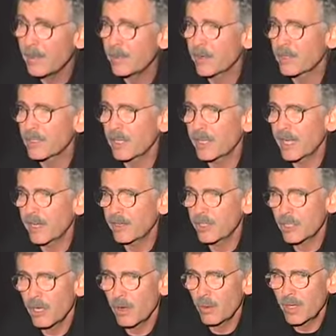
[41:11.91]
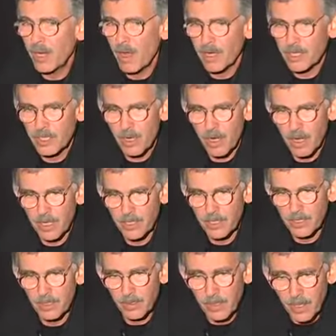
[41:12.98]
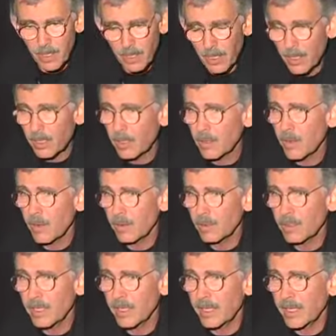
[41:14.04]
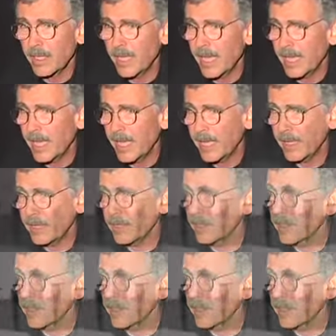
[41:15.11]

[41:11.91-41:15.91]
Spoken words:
There's an air show in Oshkosh called the EAA